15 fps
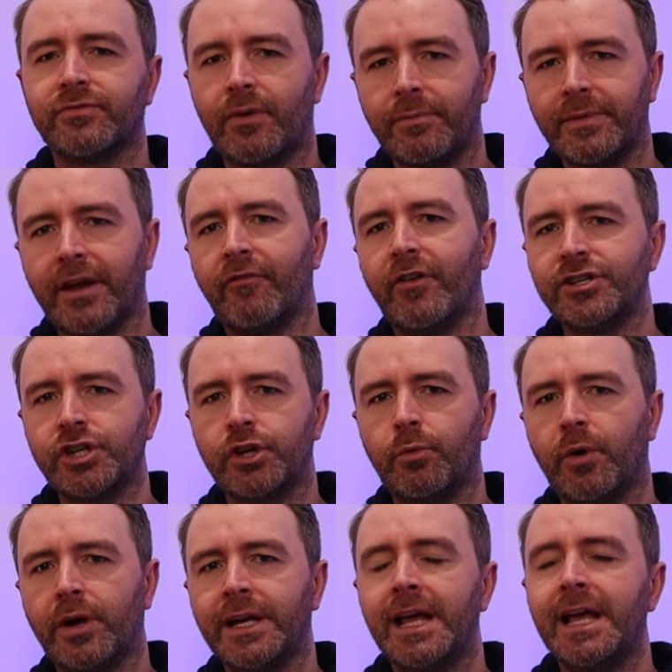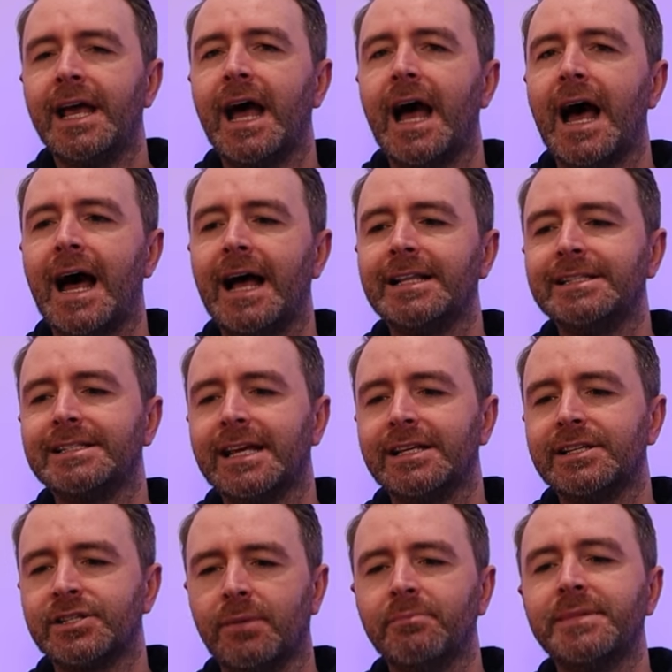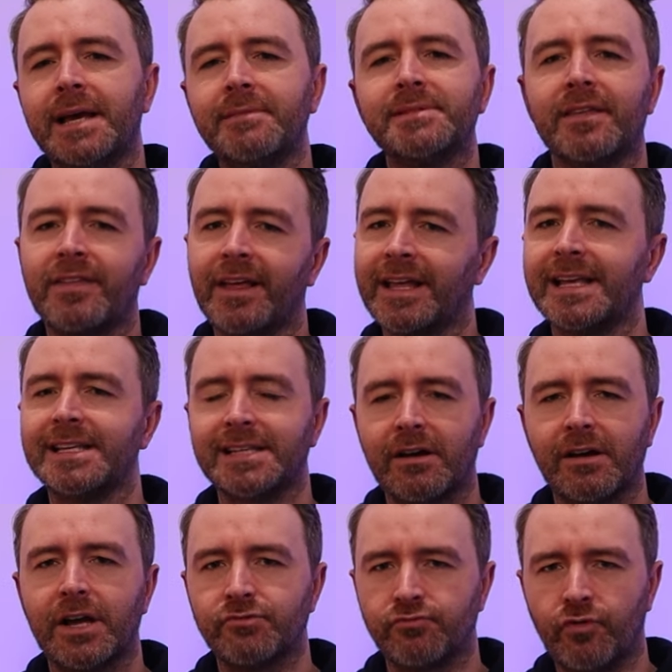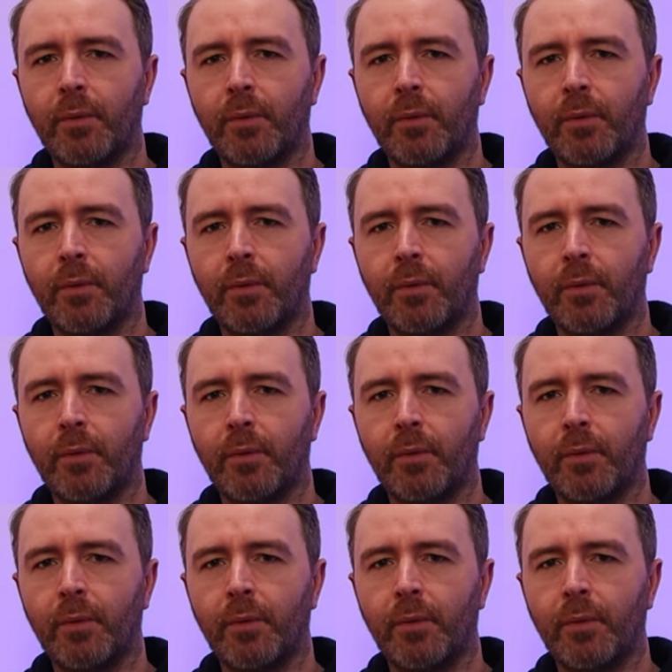from the original one. And sometimes I think it's, it's